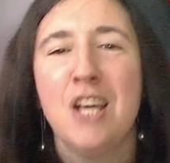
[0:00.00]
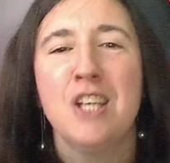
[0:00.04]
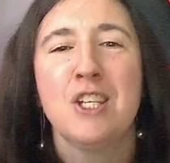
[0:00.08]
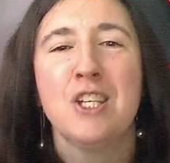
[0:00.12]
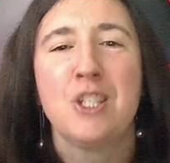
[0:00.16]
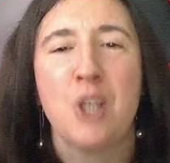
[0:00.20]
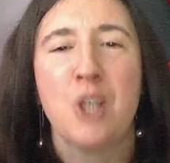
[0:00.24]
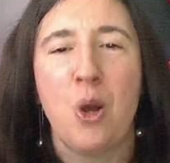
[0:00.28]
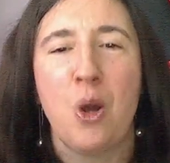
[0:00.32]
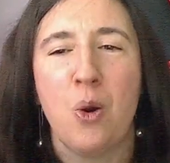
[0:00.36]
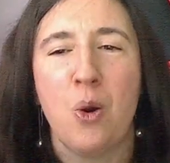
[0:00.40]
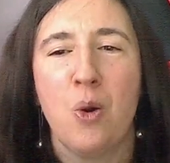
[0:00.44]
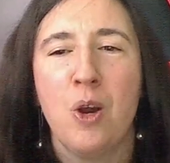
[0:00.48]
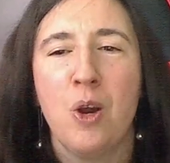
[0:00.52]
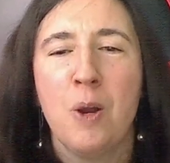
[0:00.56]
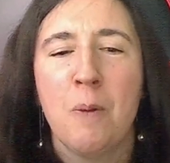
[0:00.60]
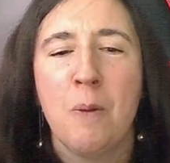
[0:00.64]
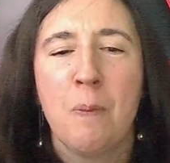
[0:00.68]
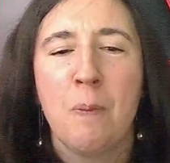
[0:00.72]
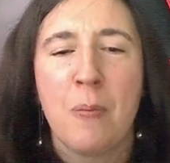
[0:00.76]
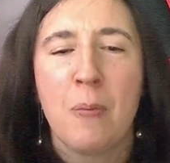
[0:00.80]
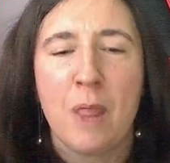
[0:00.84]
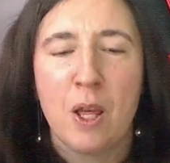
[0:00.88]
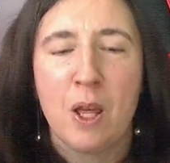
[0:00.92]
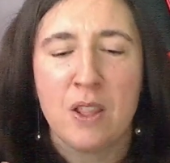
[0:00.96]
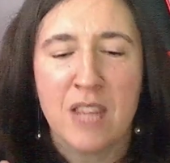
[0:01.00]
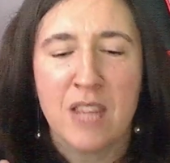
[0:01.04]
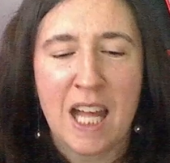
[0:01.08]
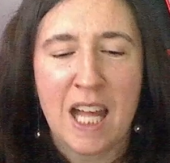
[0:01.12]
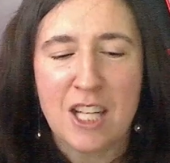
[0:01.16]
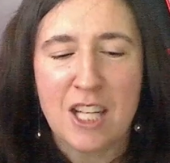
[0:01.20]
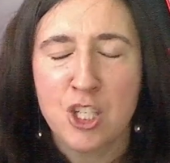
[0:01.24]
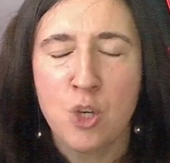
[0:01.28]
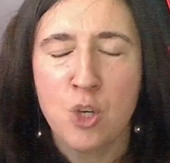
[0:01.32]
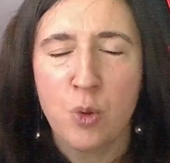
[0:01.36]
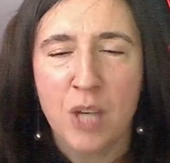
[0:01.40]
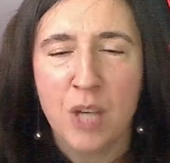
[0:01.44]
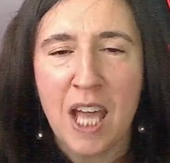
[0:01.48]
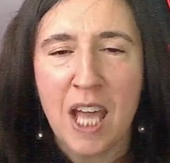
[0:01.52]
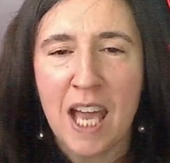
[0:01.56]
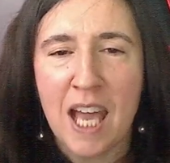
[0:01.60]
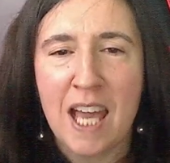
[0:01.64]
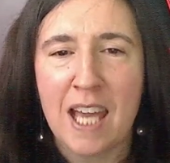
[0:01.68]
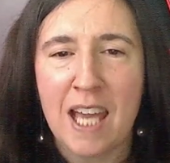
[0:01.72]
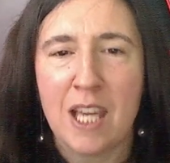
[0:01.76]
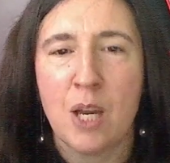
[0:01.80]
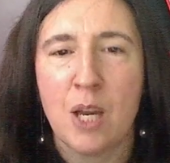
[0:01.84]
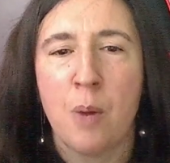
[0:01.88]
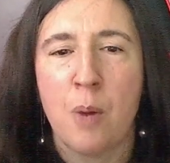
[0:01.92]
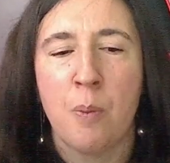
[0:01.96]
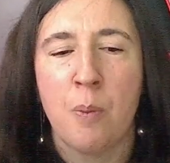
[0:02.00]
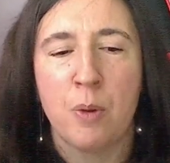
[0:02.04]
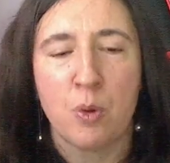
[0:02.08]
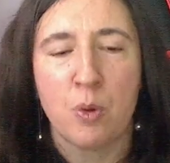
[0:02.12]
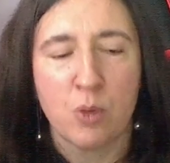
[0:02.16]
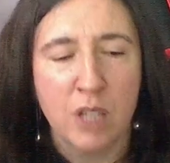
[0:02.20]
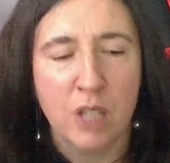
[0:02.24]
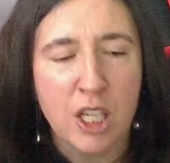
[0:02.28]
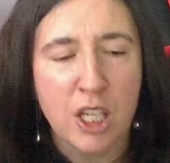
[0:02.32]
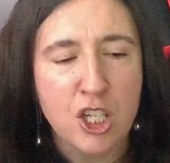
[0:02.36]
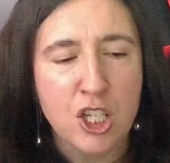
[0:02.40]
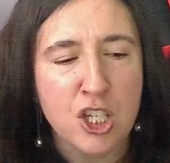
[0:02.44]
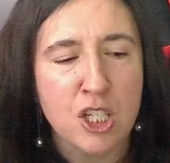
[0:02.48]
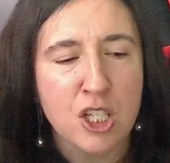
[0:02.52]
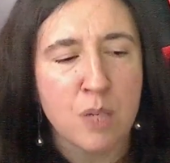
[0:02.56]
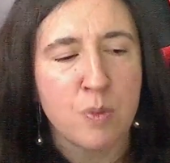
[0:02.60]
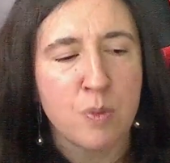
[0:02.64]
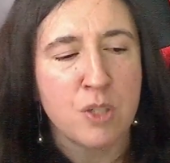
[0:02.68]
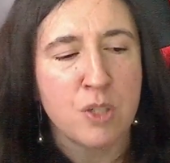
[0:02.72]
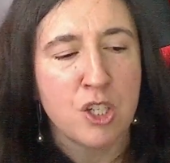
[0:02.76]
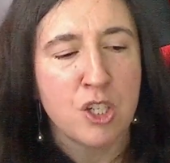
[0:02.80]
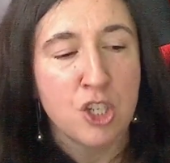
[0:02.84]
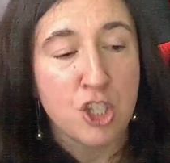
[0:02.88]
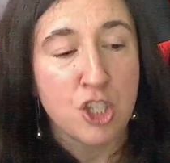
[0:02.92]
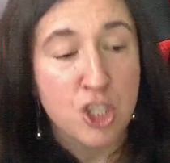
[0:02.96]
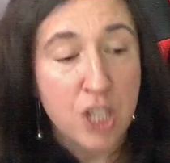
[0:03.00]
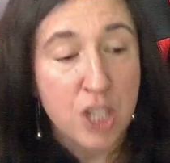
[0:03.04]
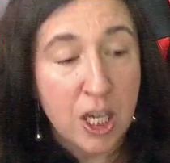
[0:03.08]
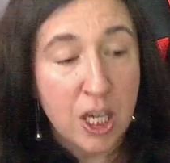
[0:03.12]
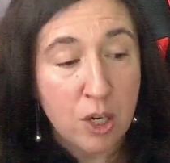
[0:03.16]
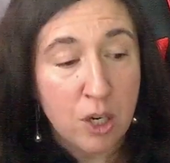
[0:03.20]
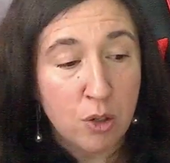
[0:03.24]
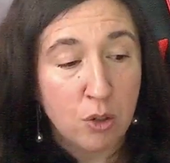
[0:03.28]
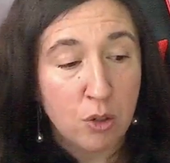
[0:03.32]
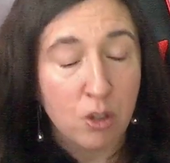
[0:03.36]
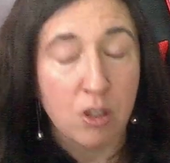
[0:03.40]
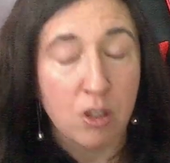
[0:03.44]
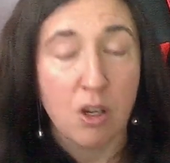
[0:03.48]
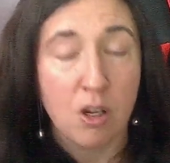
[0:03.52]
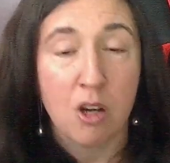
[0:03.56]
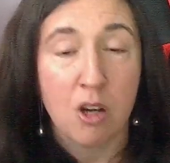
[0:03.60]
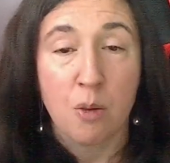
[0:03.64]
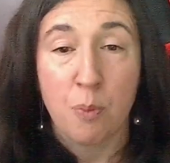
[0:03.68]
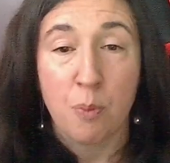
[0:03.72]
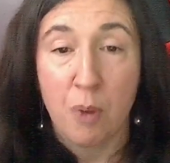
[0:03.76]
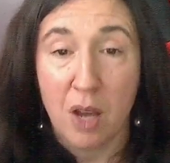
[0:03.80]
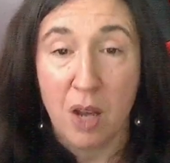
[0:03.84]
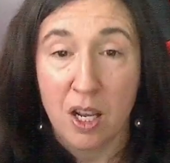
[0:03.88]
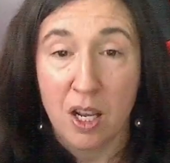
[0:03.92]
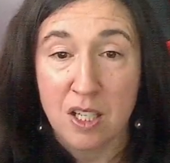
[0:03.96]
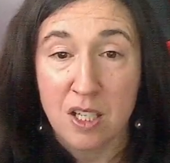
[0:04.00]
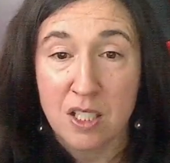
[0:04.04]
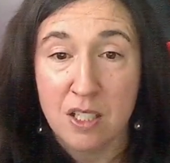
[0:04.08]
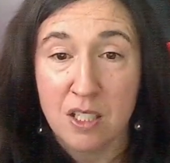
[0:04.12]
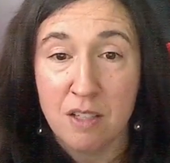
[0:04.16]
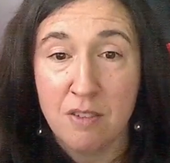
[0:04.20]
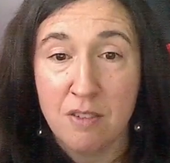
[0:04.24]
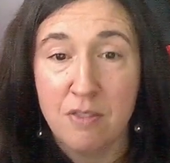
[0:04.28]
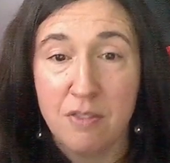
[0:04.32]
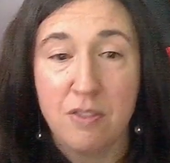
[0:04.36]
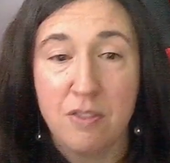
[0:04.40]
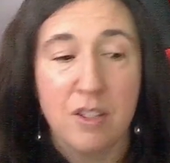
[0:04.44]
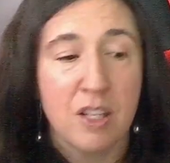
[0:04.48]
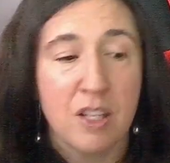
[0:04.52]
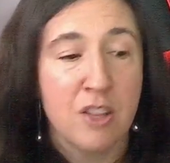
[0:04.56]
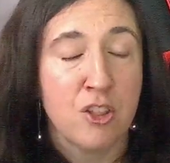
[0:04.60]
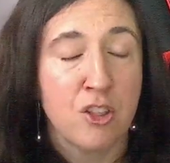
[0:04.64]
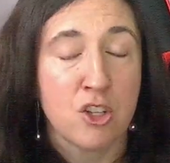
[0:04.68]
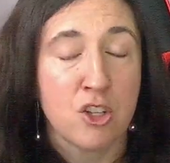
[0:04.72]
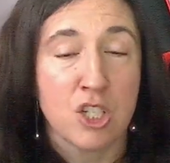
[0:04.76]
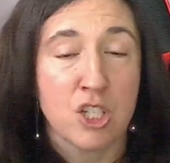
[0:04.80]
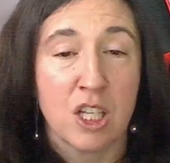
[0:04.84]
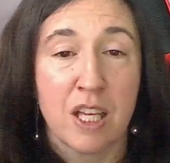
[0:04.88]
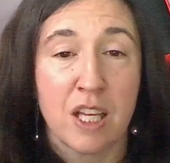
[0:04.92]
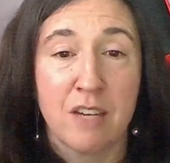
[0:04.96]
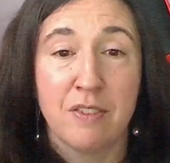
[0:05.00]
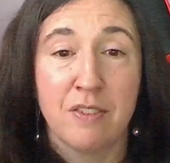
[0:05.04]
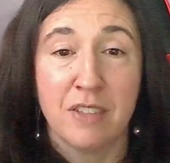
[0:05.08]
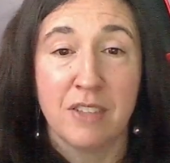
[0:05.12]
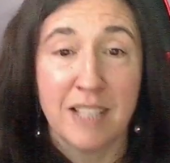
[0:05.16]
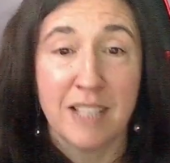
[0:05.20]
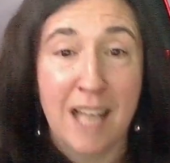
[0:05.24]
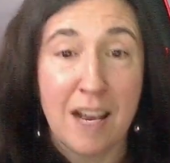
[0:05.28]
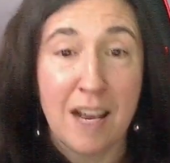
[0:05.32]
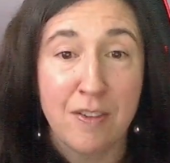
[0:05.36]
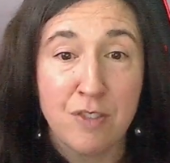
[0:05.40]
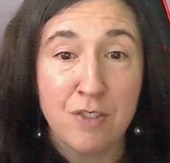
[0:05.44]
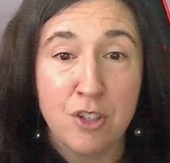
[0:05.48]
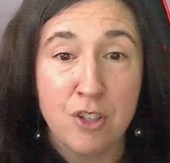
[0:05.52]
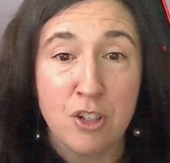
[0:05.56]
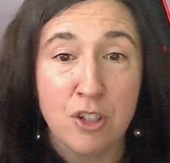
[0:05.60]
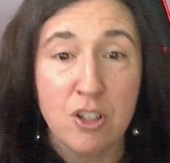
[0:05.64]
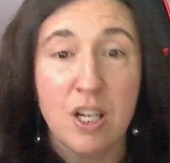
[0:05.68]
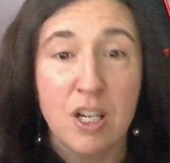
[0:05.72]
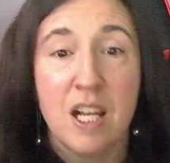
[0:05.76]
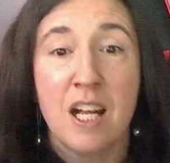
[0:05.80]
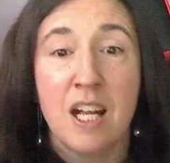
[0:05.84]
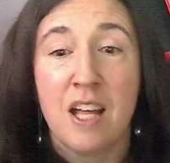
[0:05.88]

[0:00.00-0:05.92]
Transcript: So that's okay, but relationships in general are positive. There's a lot of laughter,